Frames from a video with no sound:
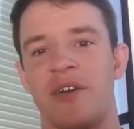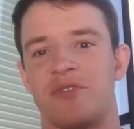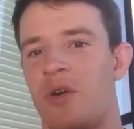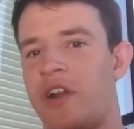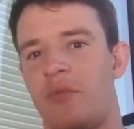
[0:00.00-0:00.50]

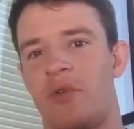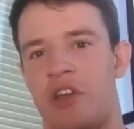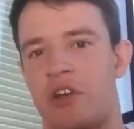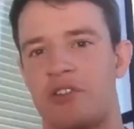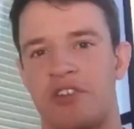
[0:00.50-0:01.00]
It's one-on-one
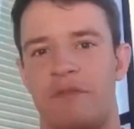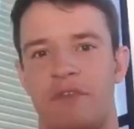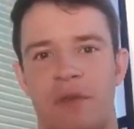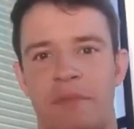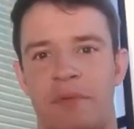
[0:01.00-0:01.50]
coaching
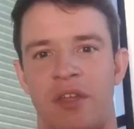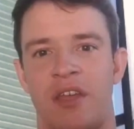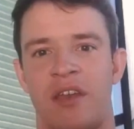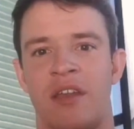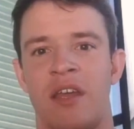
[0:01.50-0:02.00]
for people
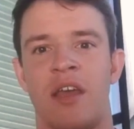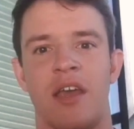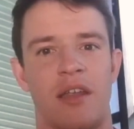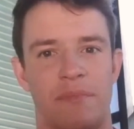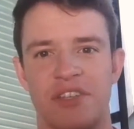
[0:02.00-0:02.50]
in
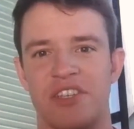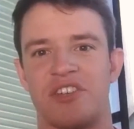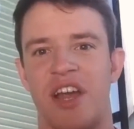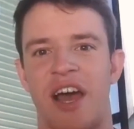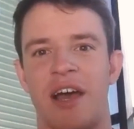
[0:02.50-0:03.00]
in busy
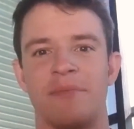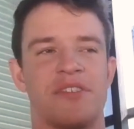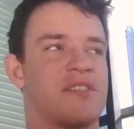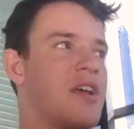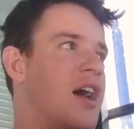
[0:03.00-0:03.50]

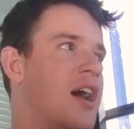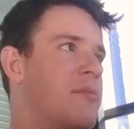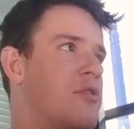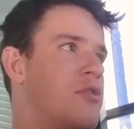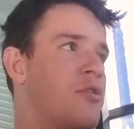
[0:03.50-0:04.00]
jobs
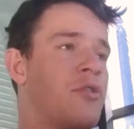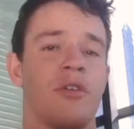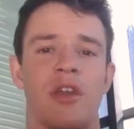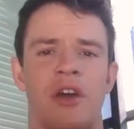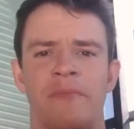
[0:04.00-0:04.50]
um, who
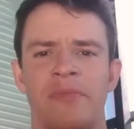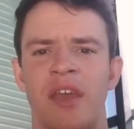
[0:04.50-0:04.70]
you know